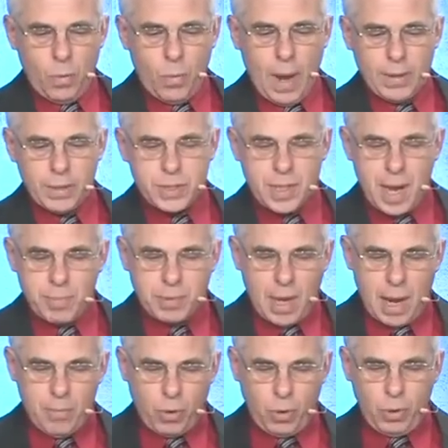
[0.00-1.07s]
Around the same
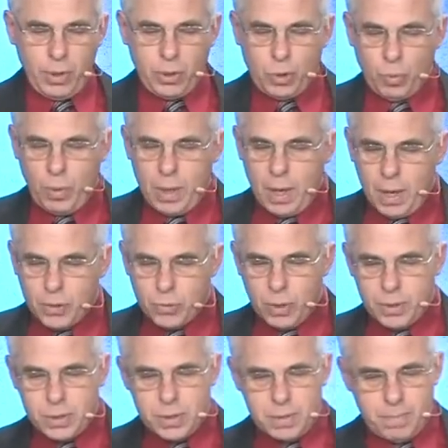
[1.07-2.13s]
time, early
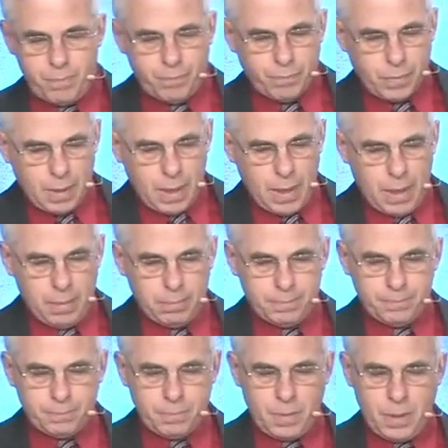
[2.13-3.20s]
300s,
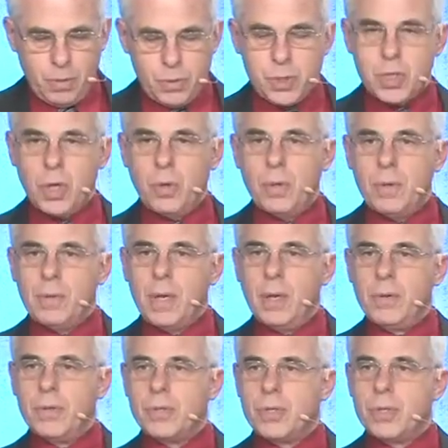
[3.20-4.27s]
there
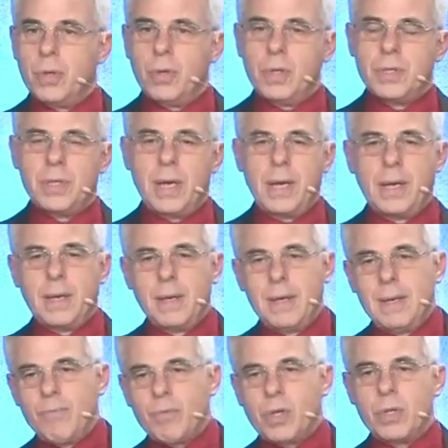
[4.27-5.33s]
still is a
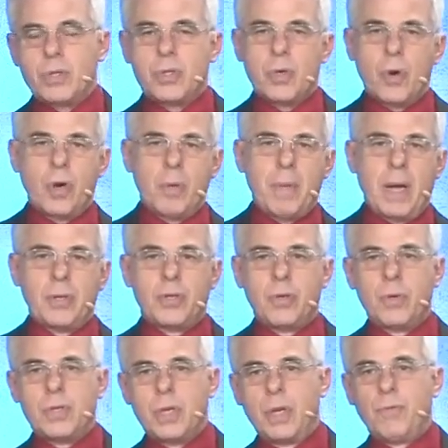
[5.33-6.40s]
concern about
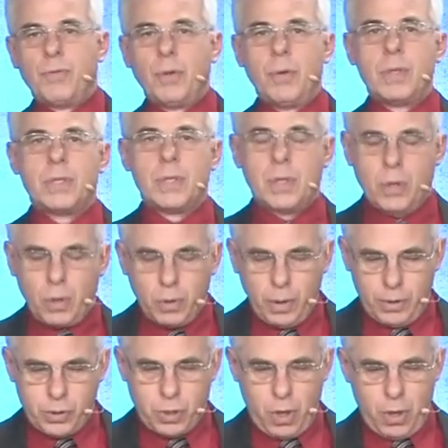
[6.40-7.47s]
Jewish influence in the
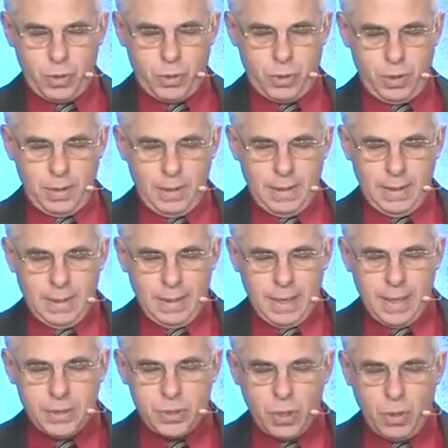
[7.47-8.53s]
early church,
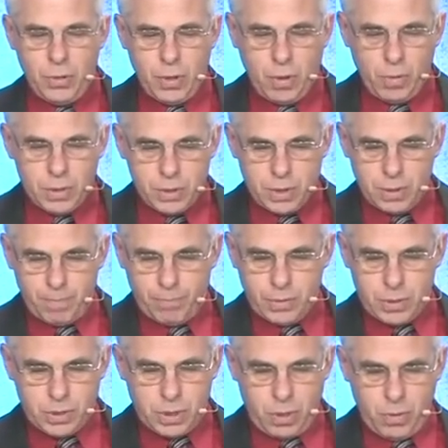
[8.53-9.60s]
and so there was a
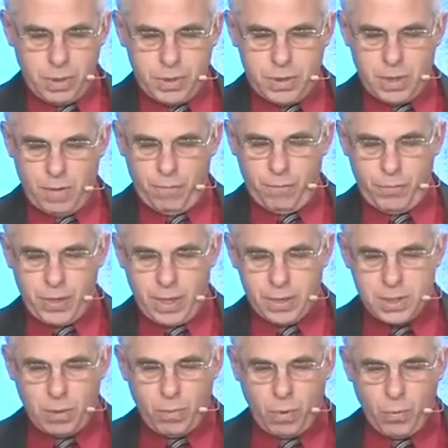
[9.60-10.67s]
series of
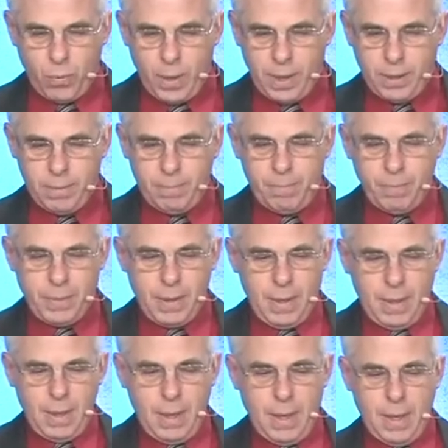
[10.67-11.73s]
things that were written.
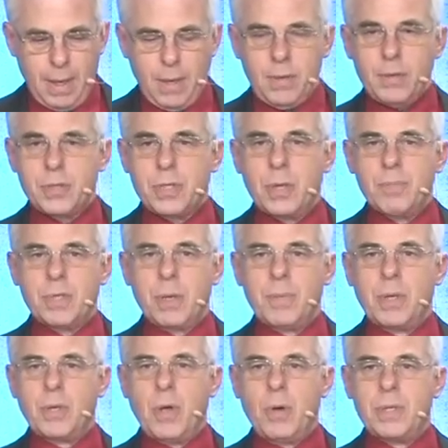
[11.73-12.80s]
There's
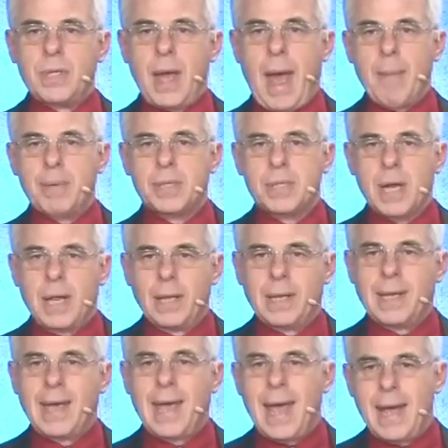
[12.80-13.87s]
something known as the
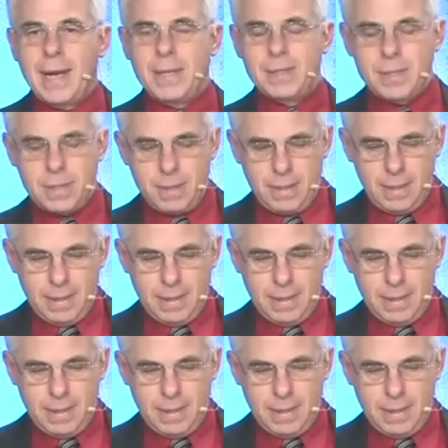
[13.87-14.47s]
apostolic canons